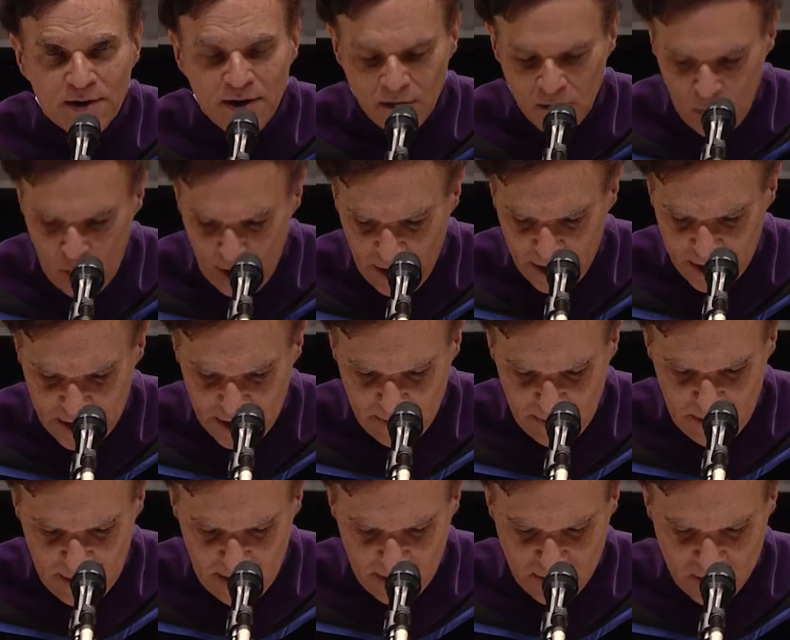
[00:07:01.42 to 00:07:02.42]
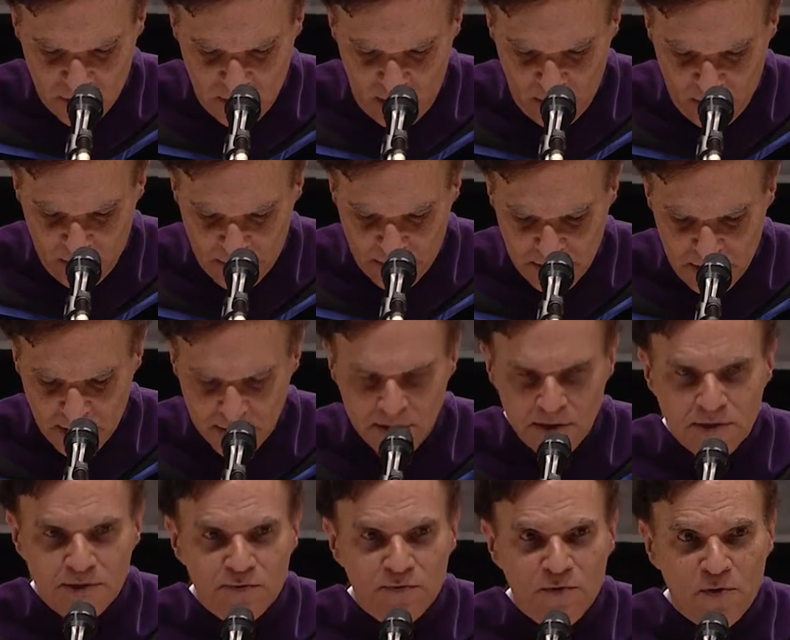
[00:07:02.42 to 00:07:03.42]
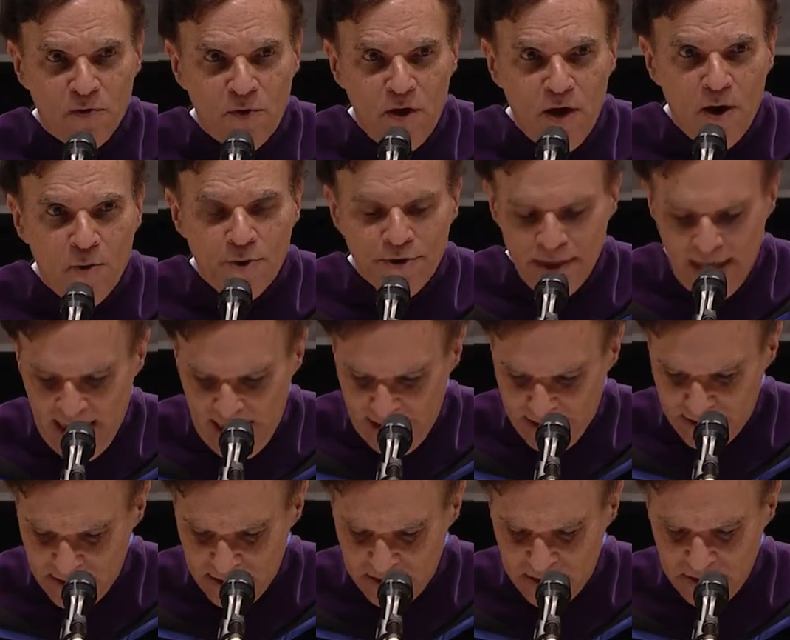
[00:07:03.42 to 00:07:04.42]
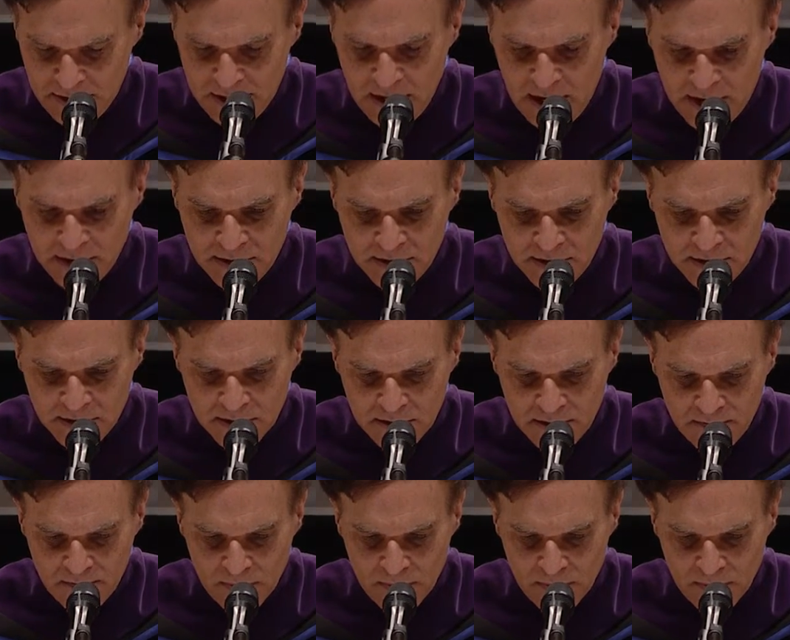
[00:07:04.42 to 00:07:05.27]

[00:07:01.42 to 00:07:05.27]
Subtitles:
a lawyer should be concerned with justice for all, with access to justice.